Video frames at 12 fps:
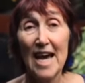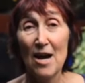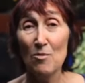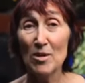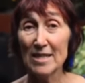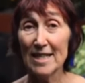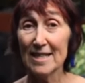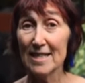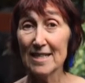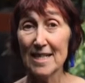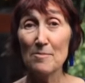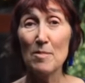I once had to
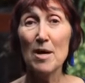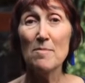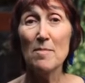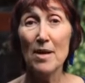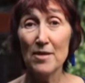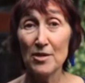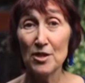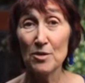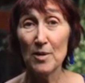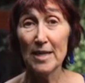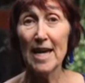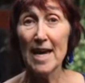send my mother
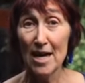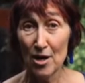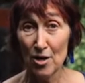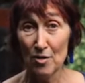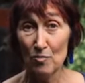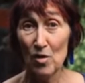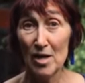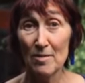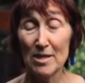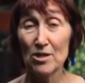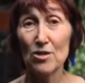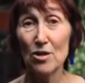to a care home while I
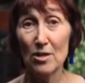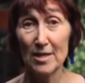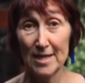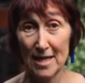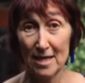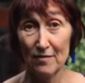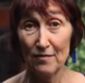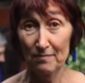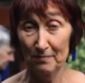went on holiday.